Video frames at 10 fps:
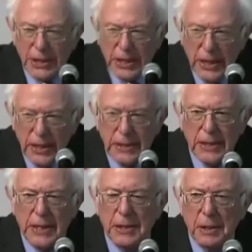
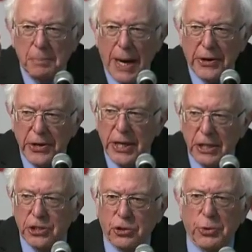president in the modern
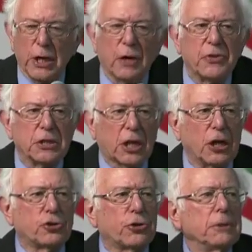history of this
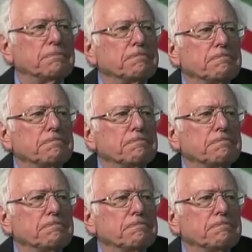country.